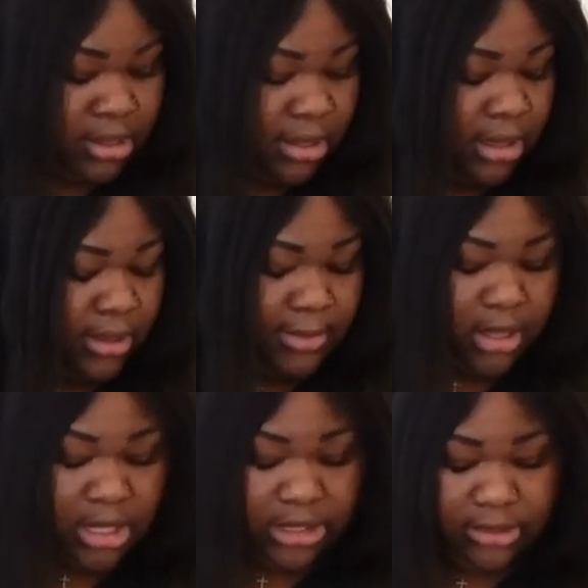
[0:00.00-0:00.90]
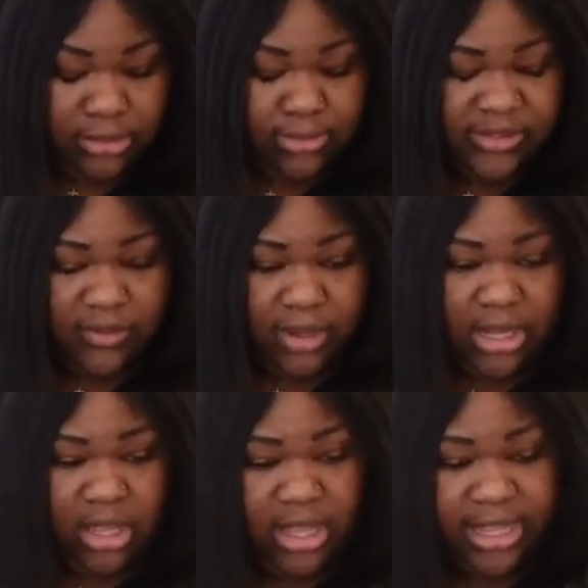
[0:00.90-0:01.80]
come on, Lulu. What's going
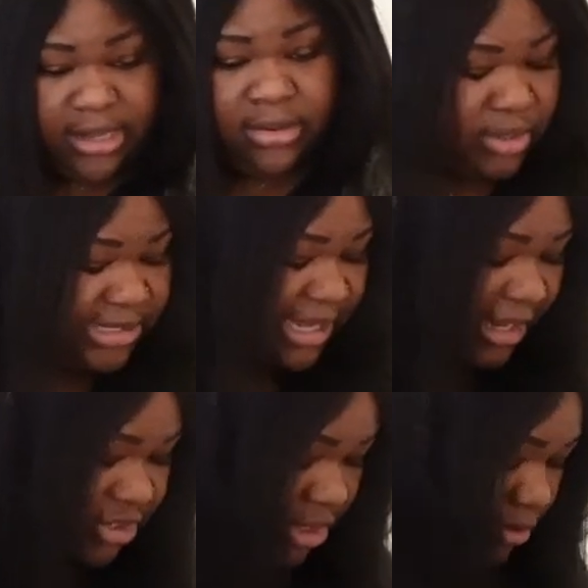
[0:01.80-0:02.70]
on? What is actually